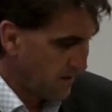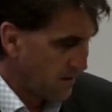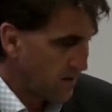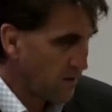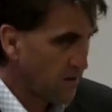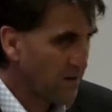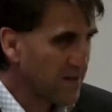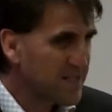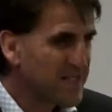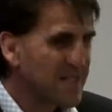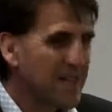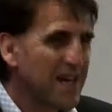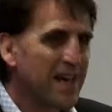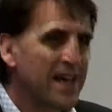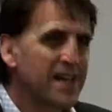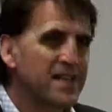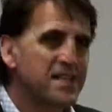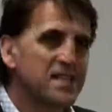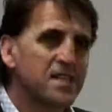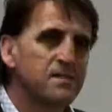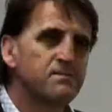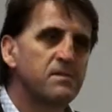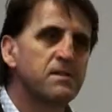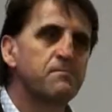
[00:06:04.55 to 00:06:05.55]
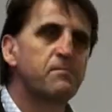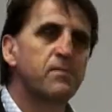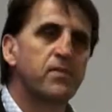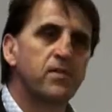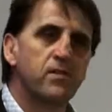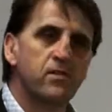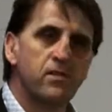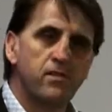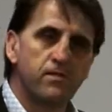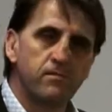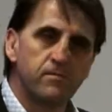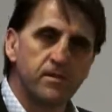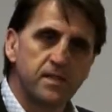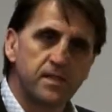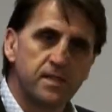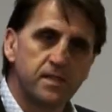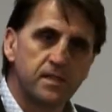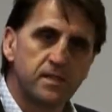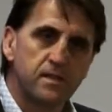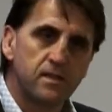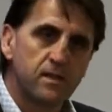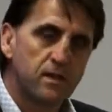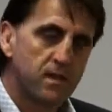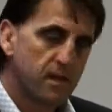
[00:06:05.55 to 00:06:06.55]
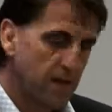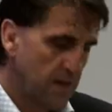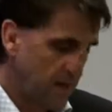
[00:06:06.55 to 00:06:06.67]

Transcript: You'll attain some improvements